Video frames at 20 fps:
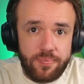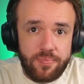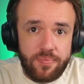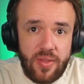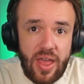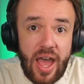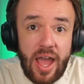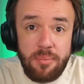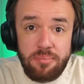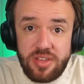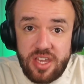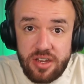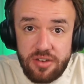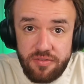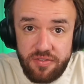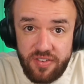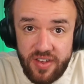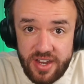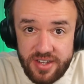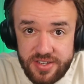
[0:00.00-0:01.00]
I'm
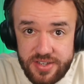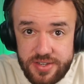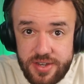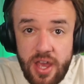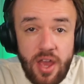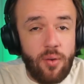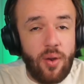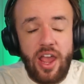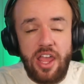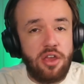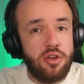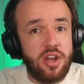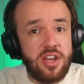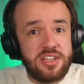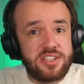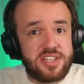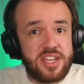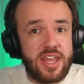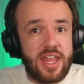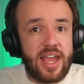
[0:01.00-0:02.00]
convinced, right? You didn't
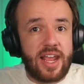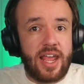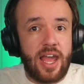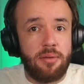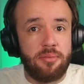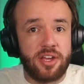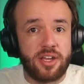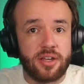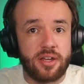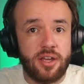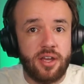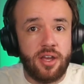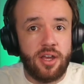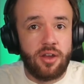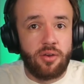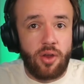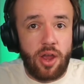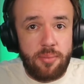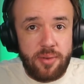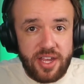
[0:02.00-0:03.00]
see that coming,
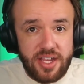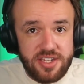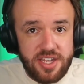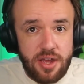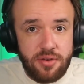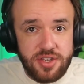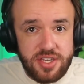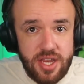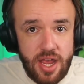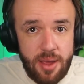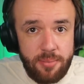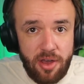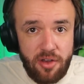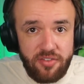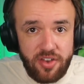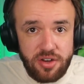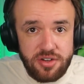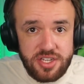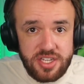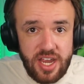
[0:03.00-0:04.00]
right? Because I'm over
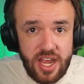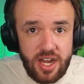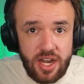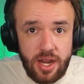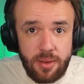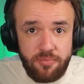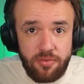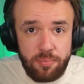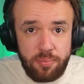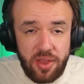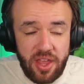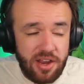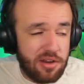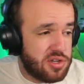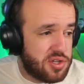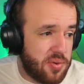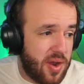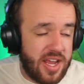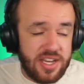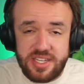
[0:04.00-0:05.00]
here standing up for players'
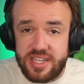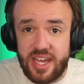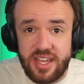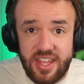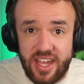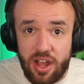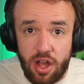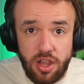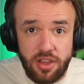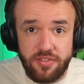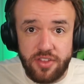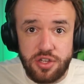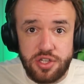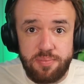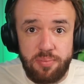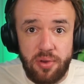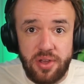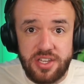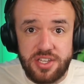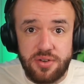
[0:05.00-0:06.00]
rights, and I think all of those
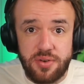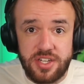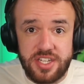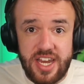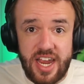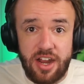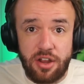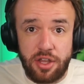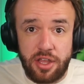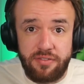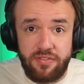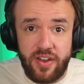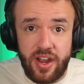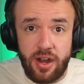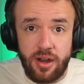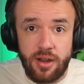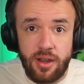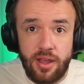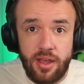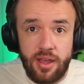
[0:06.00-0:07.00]
points are entirely fair.
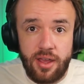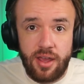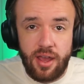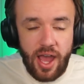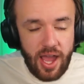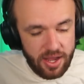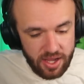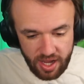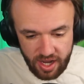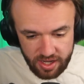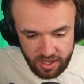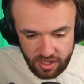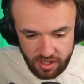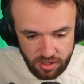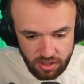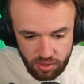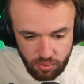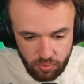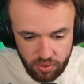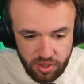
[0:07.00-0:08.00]

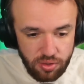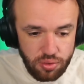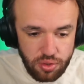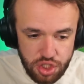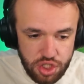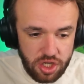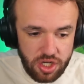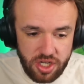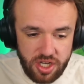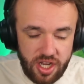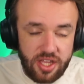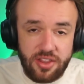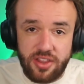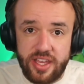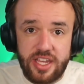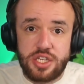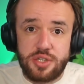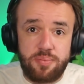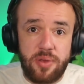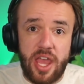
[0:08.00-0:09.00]
You should at
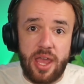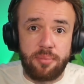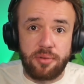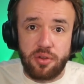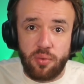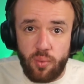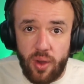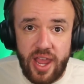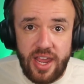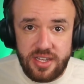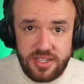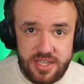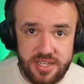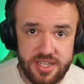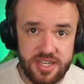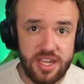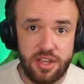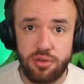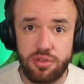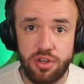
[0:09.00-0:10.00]
least be able to wait to
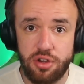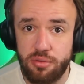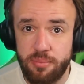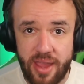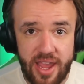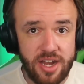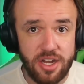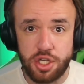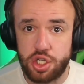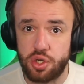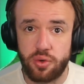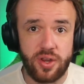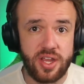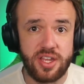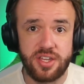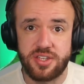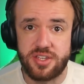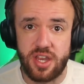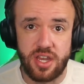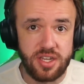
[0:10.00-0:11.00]
see who the new manager
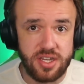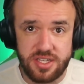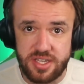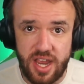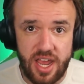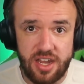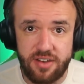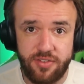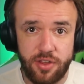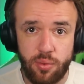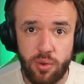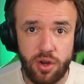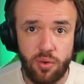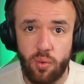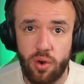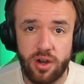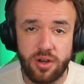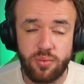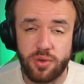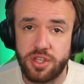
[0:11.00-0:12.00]
is and decide if you want to
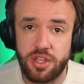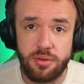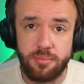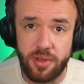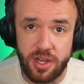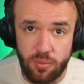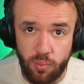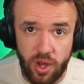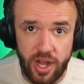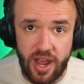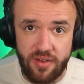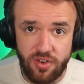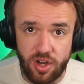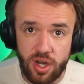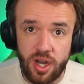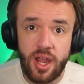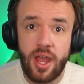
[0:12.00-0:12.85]
work with them and whatever.